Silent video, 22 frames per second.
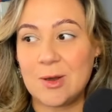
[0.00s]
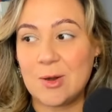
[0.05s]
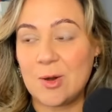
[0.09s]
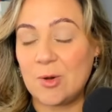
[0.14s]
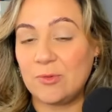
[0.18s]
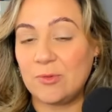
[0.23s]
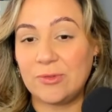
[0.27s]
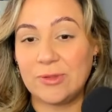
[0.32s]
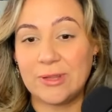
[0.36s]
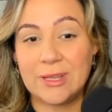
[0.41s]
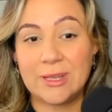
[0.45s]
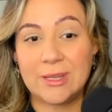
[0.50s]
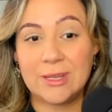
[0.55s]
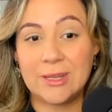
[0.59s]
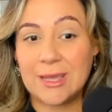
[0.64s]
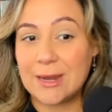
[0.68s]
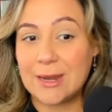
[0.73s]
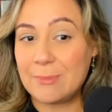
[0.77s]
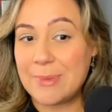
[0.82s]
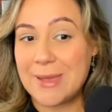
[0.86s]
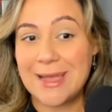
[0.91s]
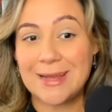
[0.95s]
Hopefully you get
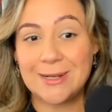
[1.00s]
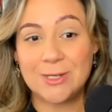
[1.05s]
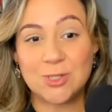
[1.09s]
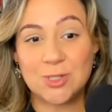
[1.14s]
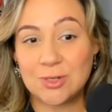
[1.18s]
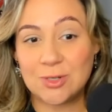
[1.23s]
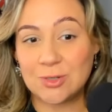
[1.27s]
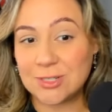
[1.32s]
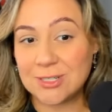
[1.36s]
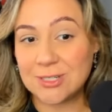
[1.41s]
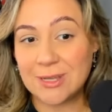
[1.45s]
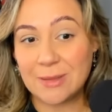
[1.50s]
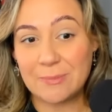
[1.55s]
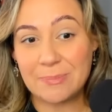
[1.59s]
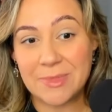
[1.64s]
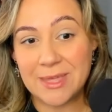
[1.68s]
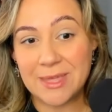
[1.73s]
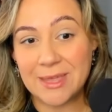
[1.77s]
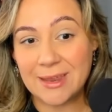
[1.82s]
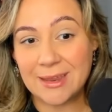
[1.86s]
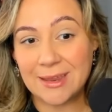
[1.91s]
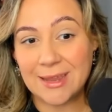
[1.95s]
a pension or
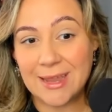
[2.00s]
something.